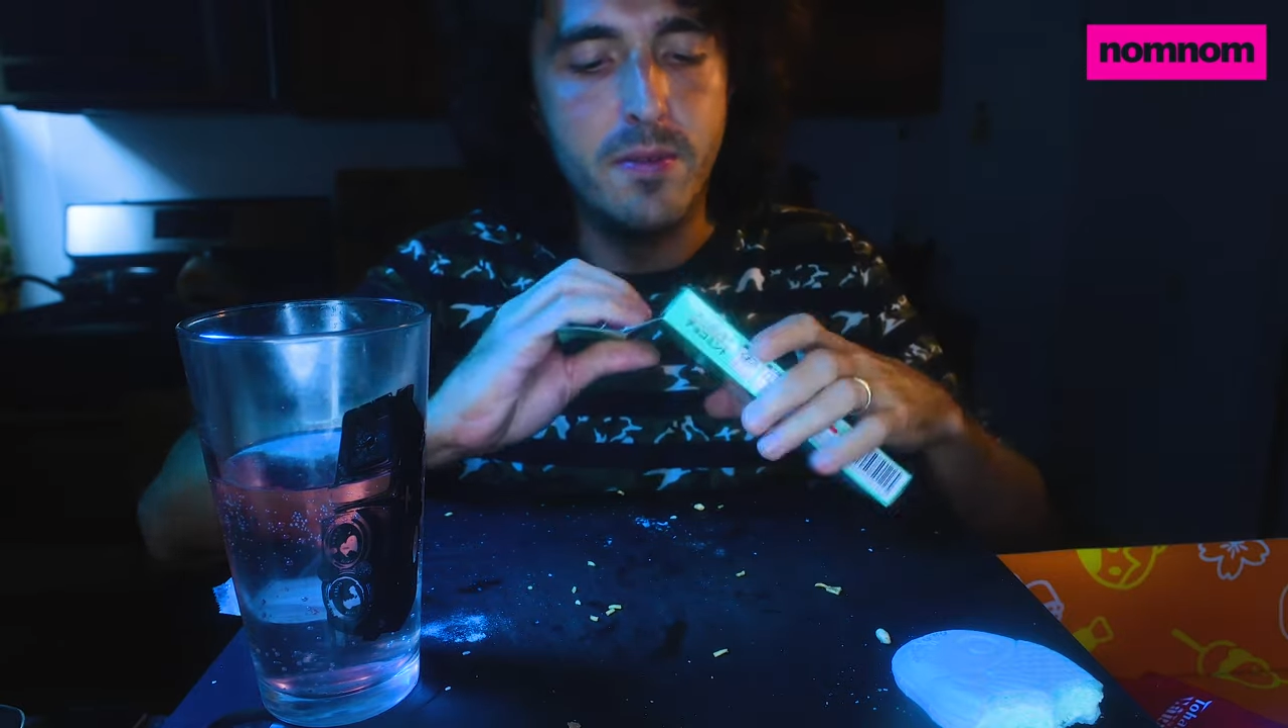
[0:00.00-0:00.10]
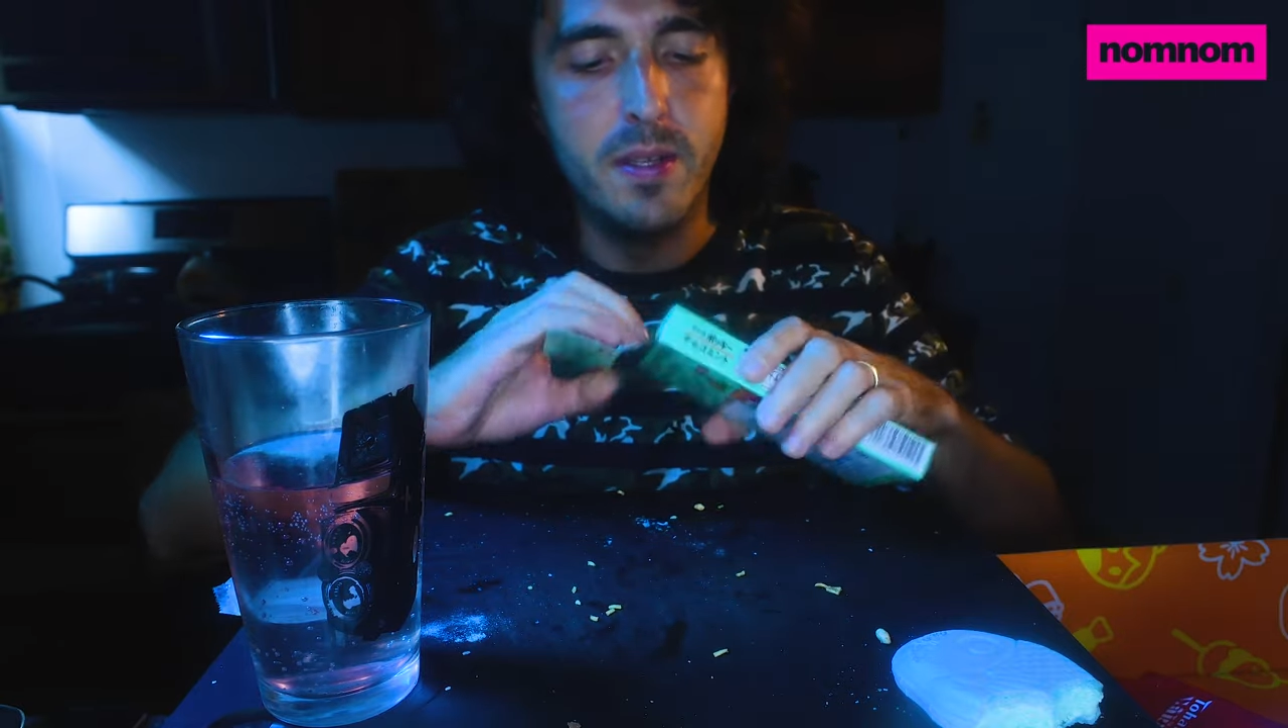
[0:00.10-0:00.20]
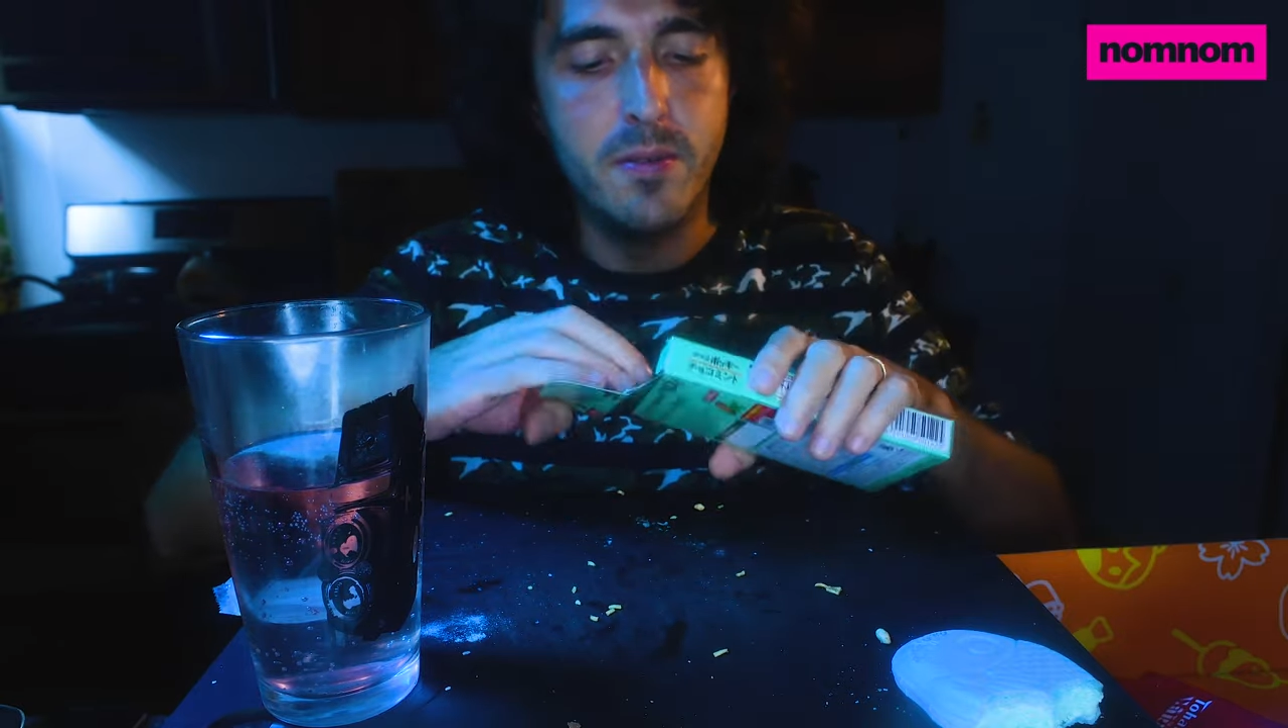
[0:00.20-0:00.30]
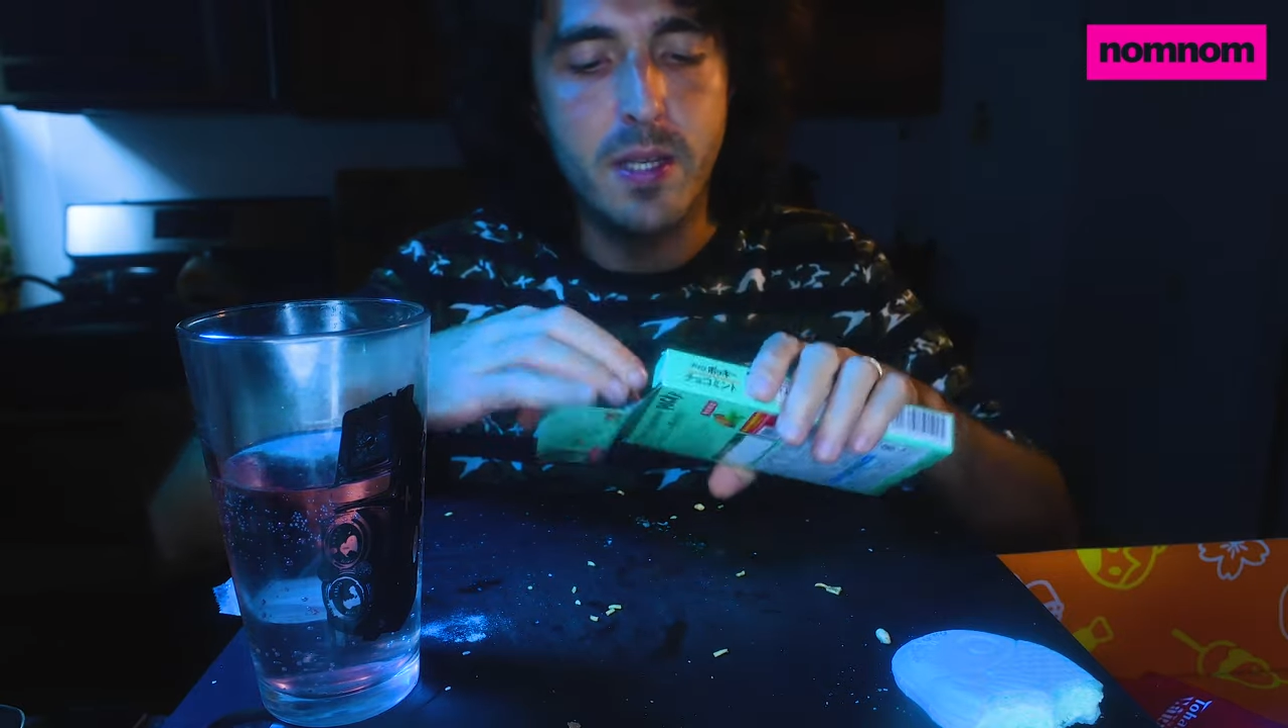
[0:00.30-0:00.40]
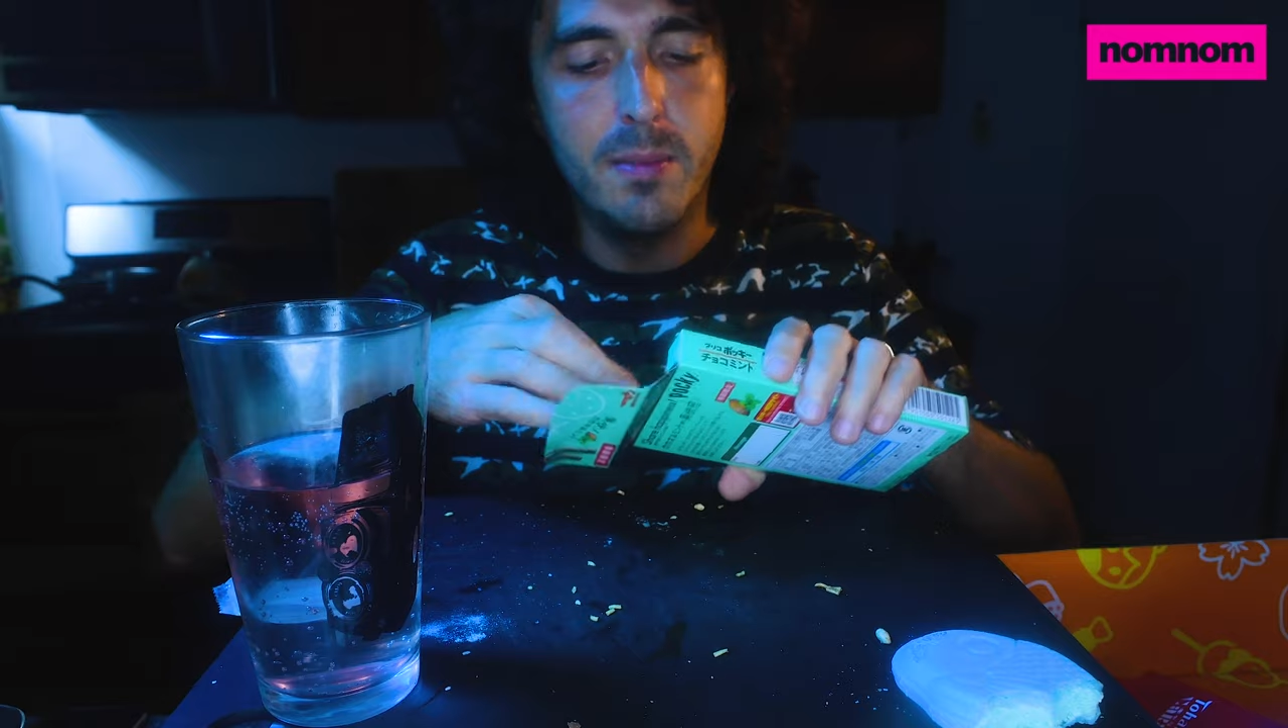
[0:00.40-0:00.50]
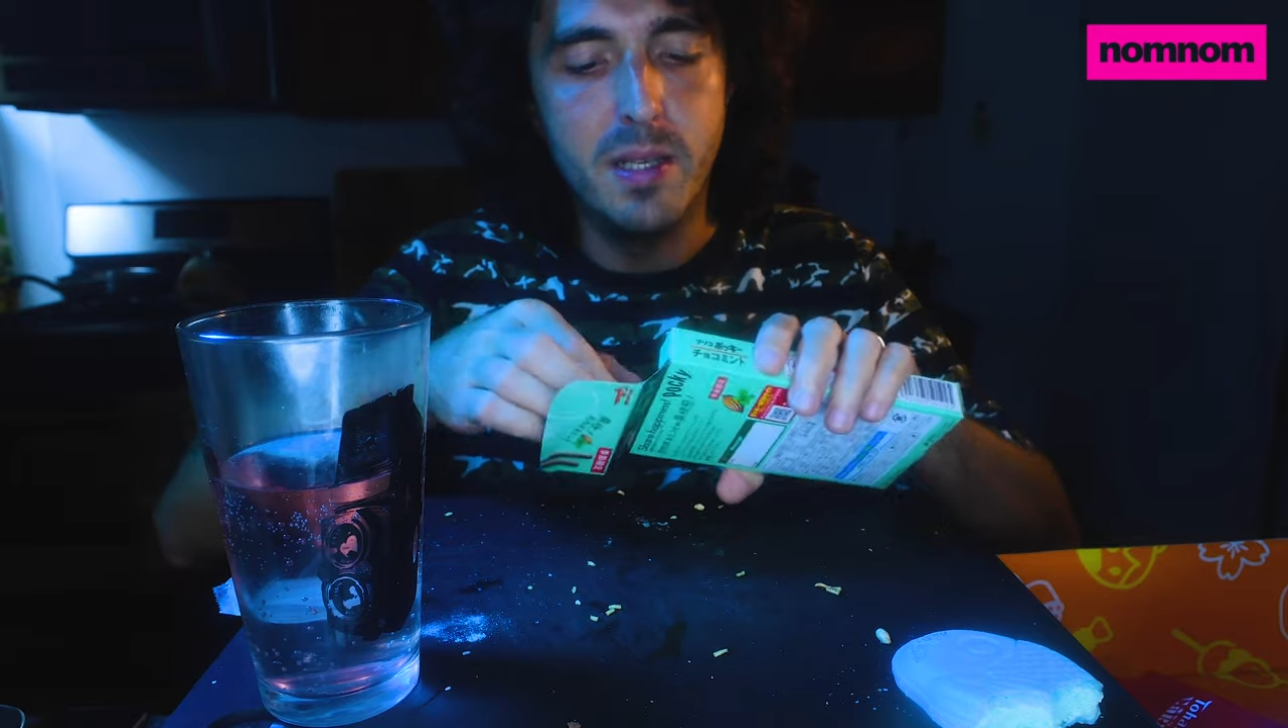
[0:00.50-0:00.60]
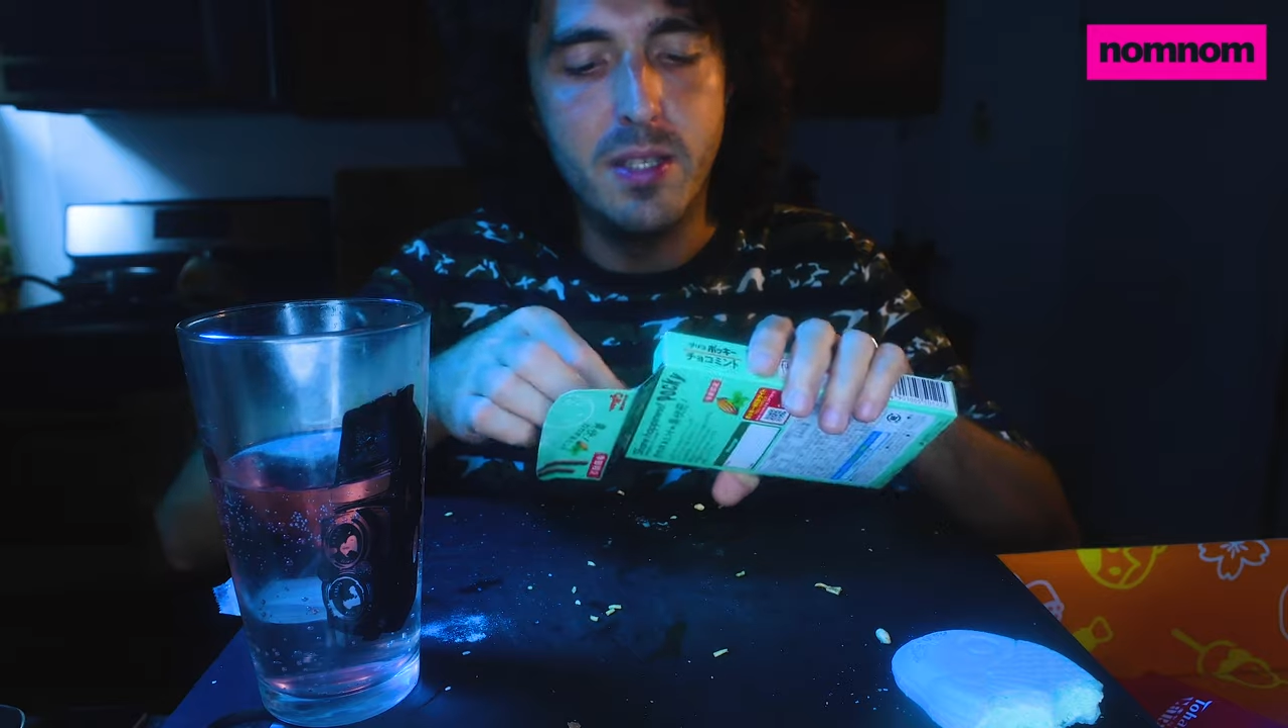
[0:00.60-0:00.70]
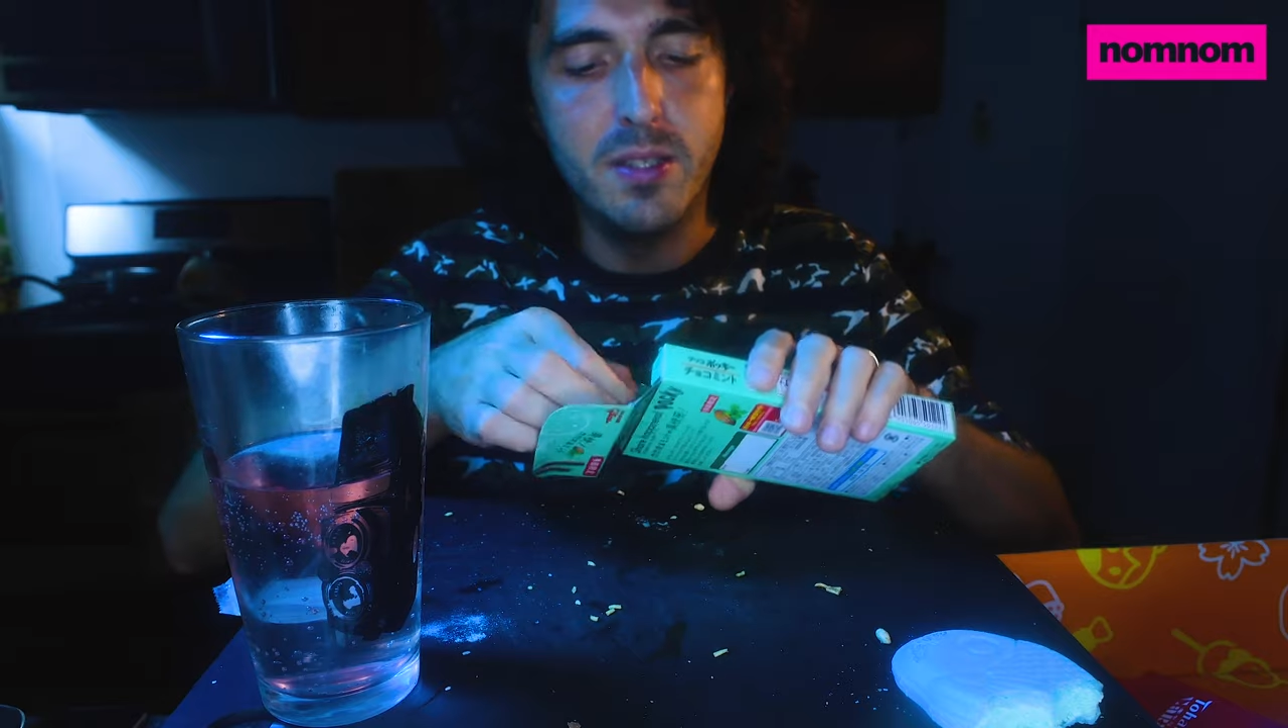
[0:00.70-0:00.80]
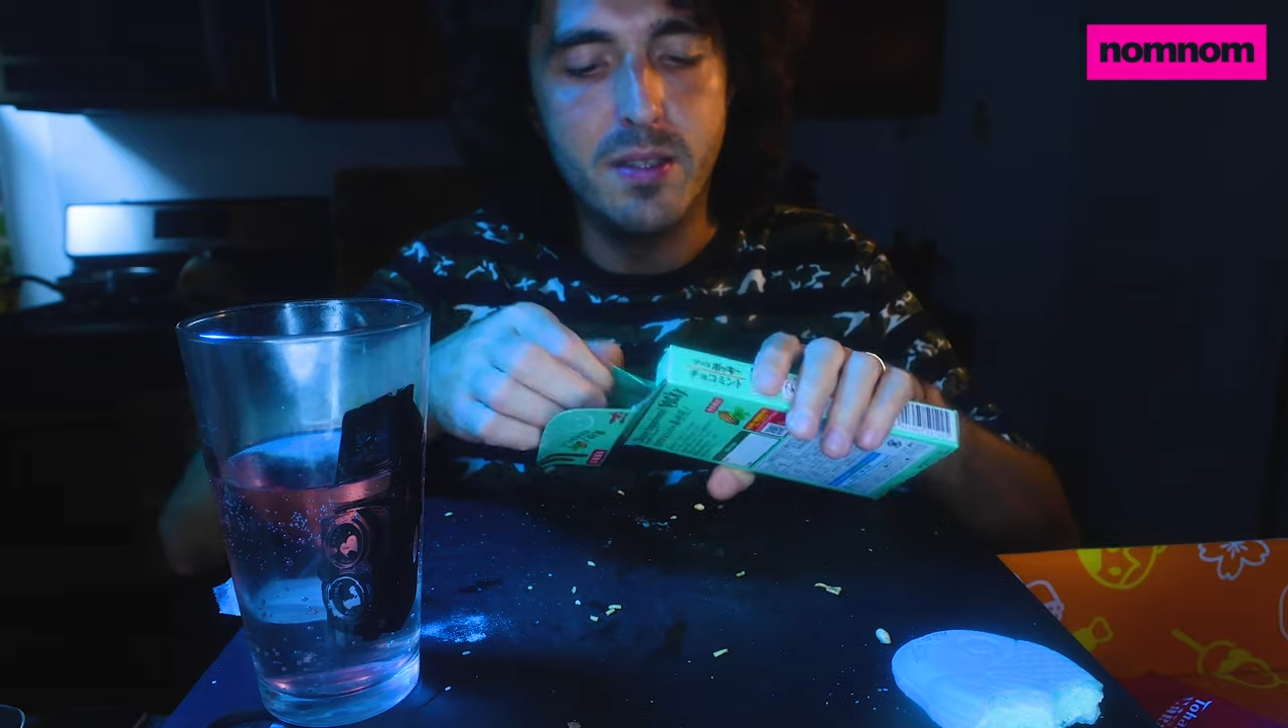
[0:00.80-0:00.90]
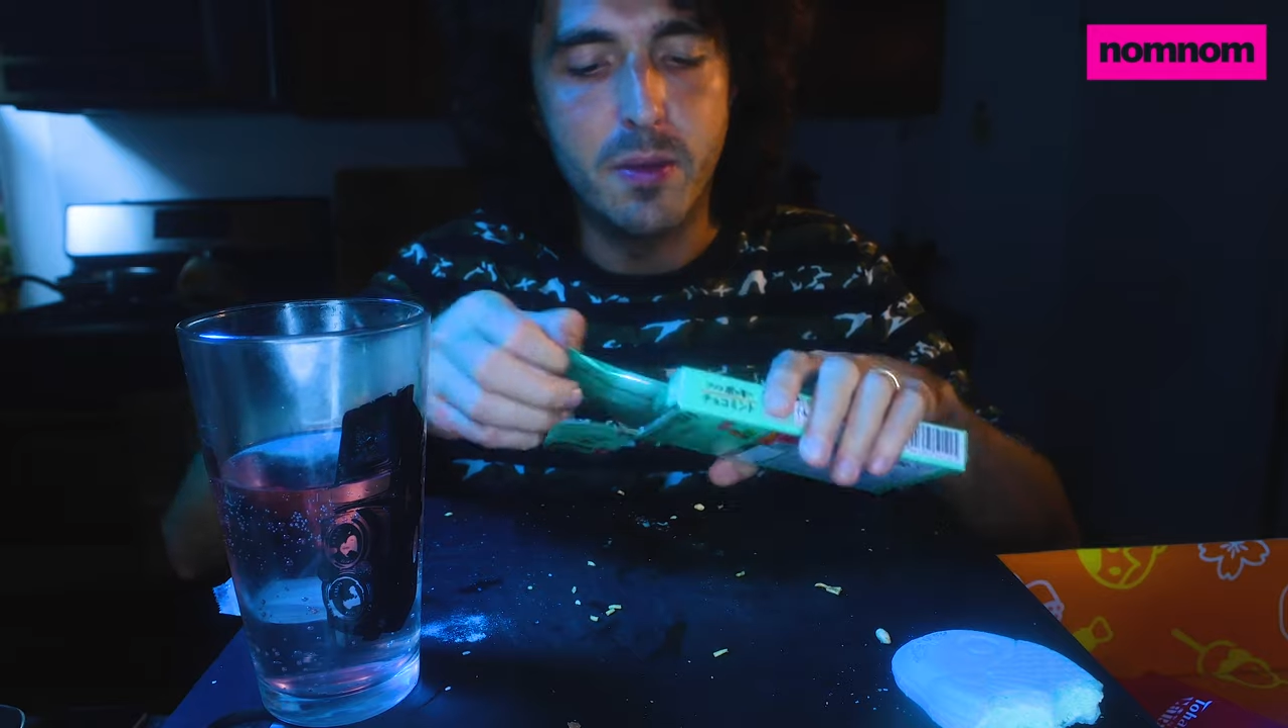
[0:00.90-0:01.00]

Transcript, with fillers: flavor combinations,